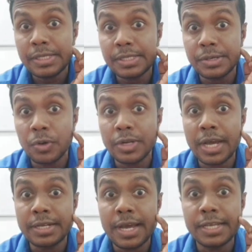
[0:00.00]
is not
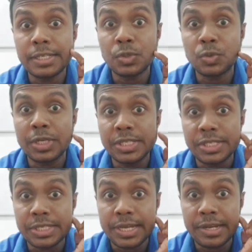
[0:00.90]
attached to the
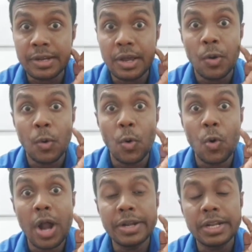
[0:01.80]
skin
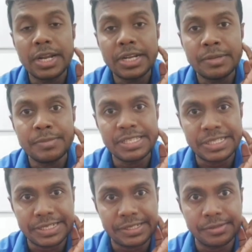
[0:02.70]
or underlying
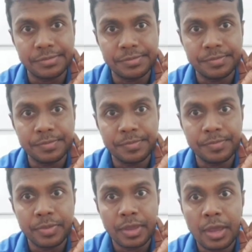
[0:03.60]
masseter.
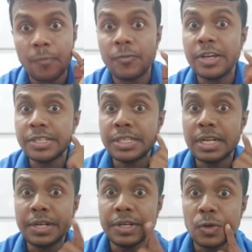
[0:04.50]

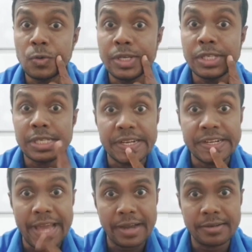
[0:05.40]
Facial nerve is
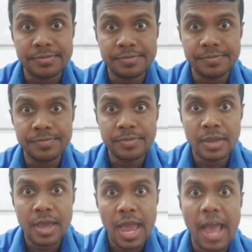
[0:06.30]
intact
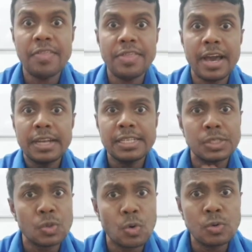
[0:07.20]
and there
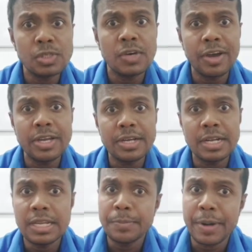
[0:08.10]
is no
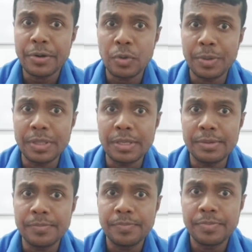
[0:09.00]
cervical lymphadenopathy.